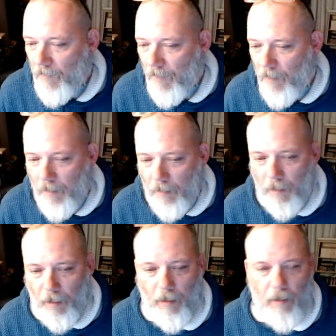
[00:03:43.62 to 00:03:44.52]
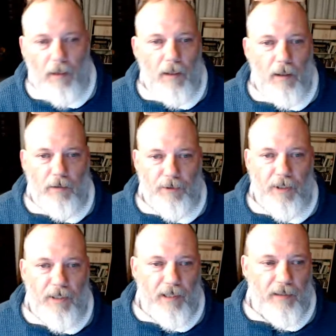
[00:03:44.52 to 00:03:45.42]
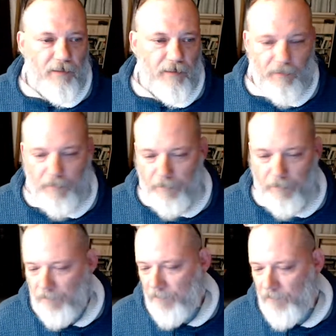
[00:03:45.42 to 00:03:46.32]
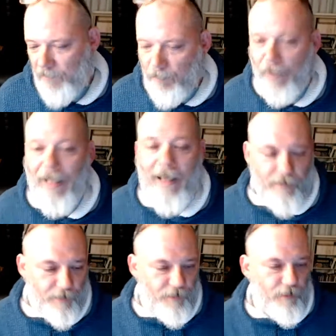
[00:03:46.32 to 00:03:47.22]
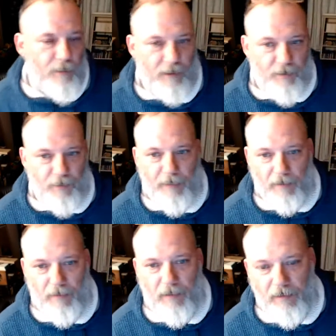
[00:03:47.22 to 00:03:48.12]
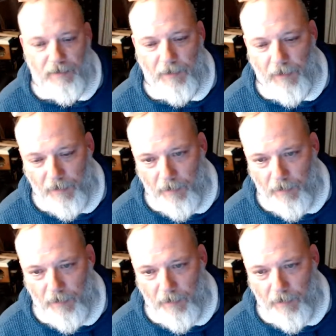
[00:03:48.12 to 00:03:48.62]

And I'll try not to blather too much about this.